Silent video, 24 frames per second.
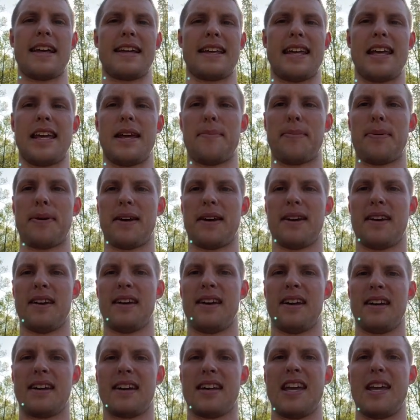keep
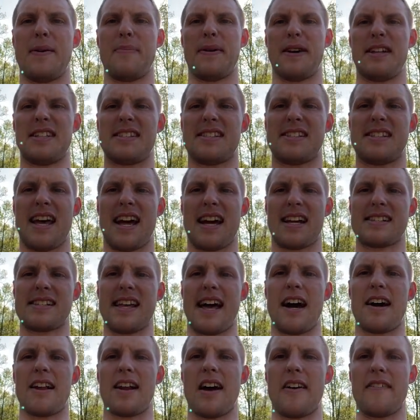insects
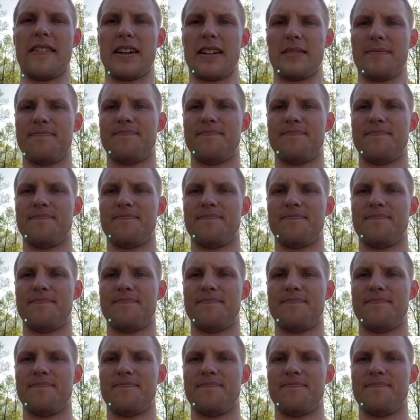out of it.